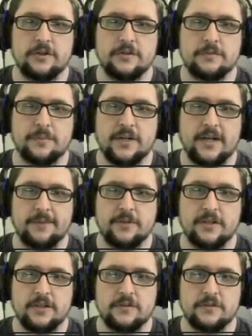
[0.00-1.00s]
those, but
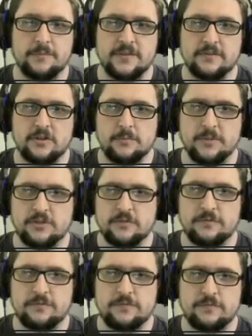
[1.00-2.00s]
I'm going to use my
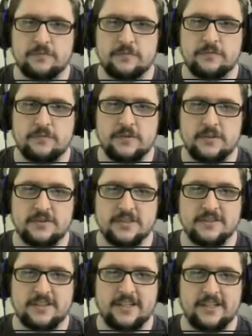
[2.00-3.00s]
skirmish.
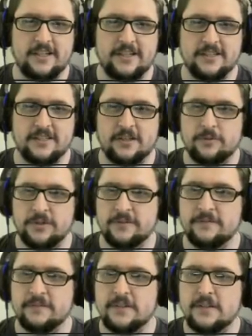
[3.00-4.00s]
Just kidding, I did not
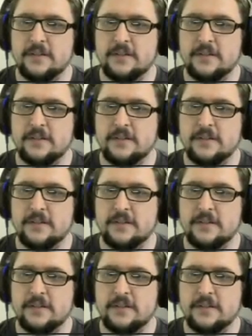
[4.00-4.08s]
win.